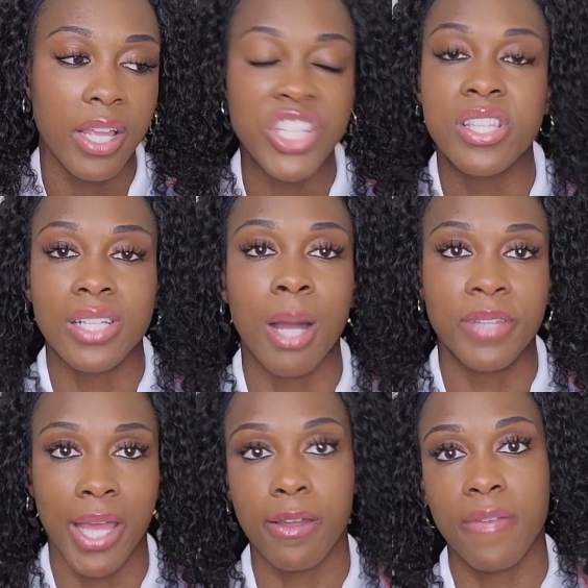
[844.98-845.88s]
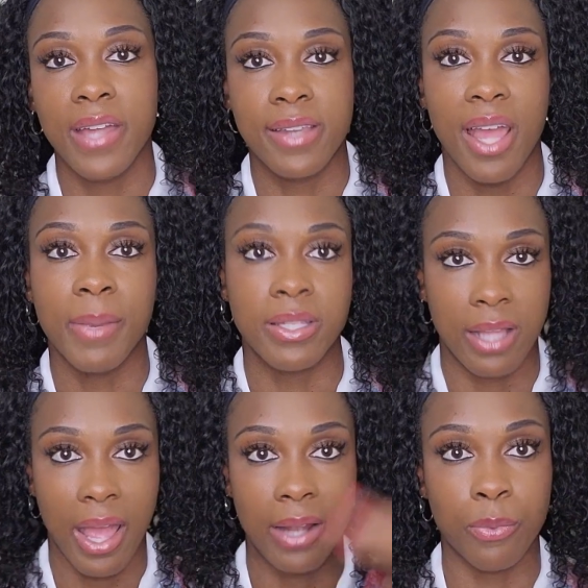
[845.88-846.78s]
it just doesn't come together on that day, because
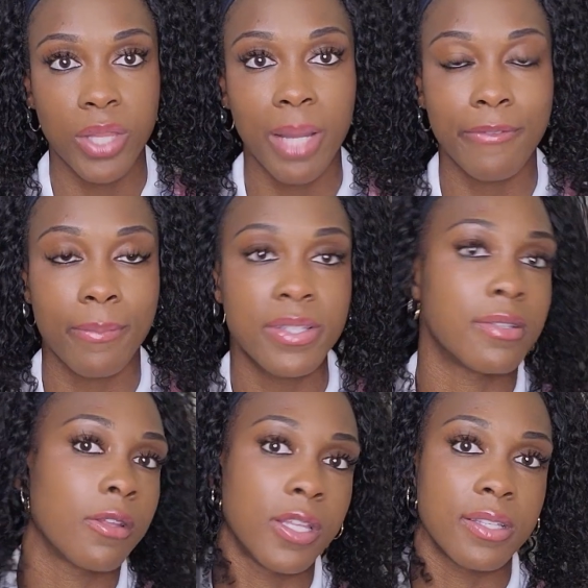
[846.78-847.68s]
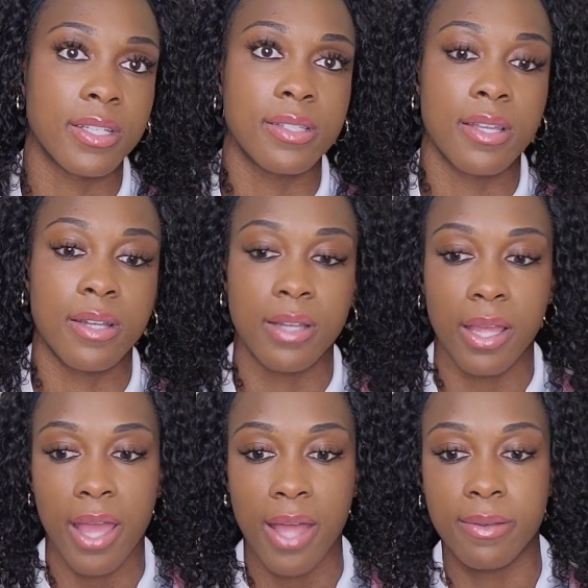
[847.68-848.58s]
I had really good performances early in the season, and
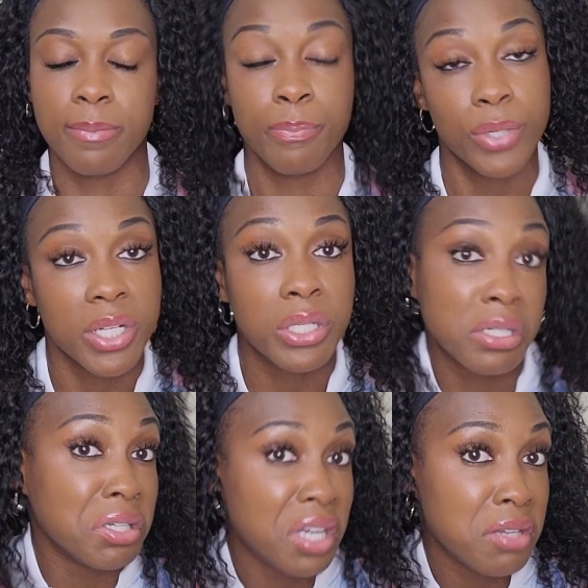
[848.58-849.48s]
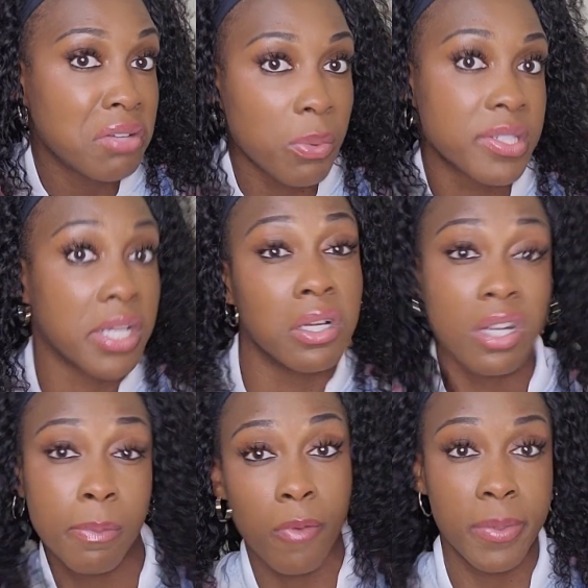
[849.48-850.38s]
I had pretty good, I would say
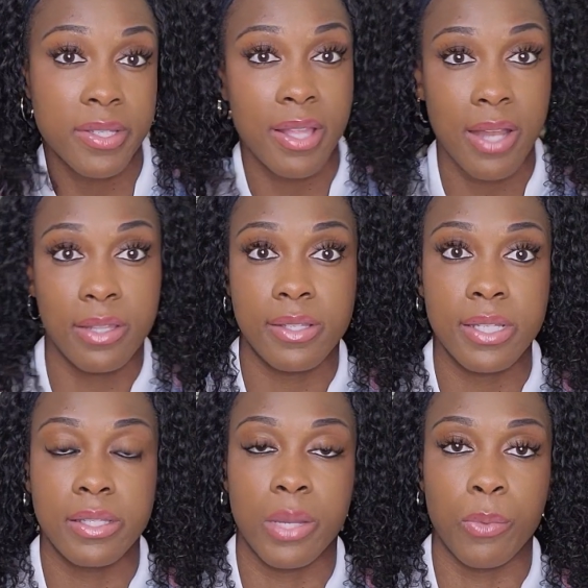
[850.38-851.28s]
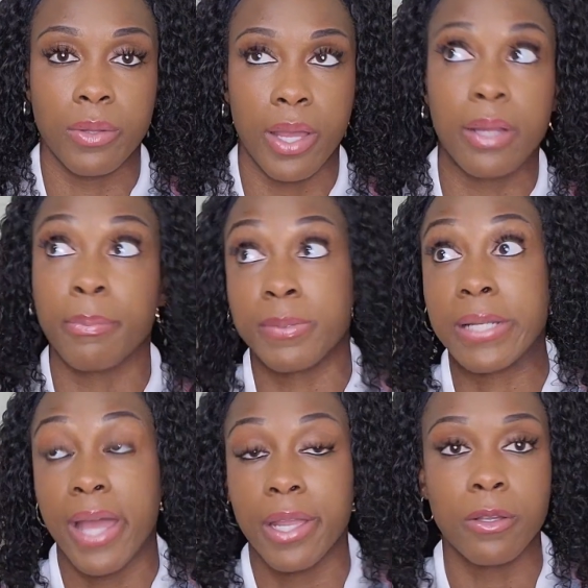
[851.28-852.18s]
good performances at the end of the season. They weren't like
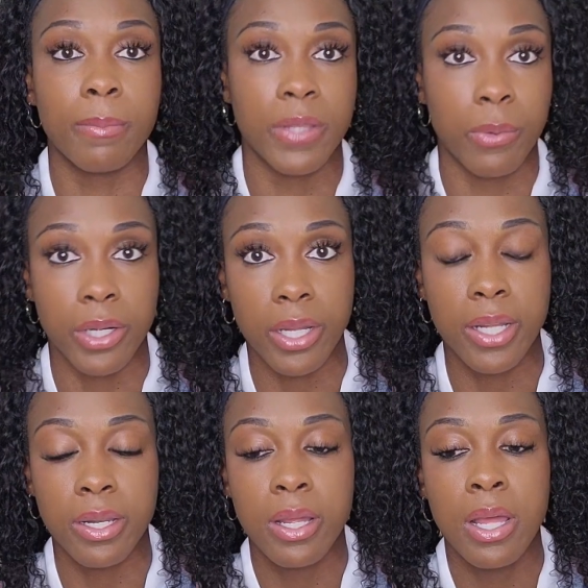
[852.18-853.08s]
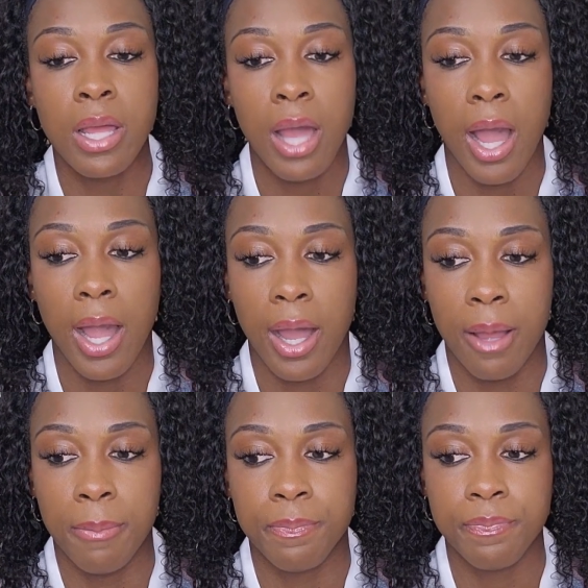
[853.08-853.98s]
spectacular, but they were good.
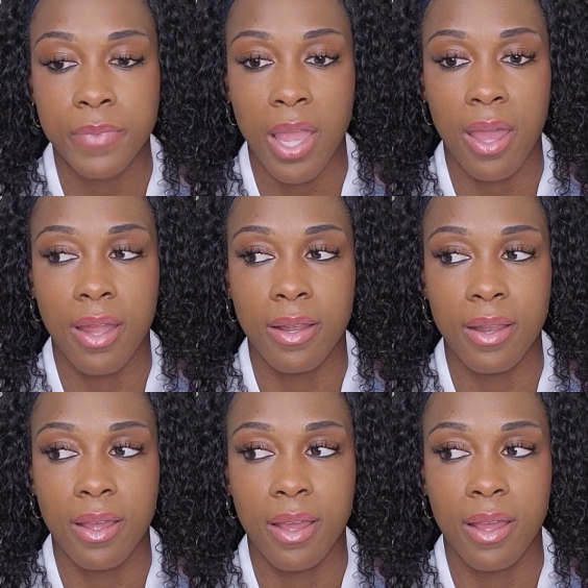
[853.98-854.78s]
And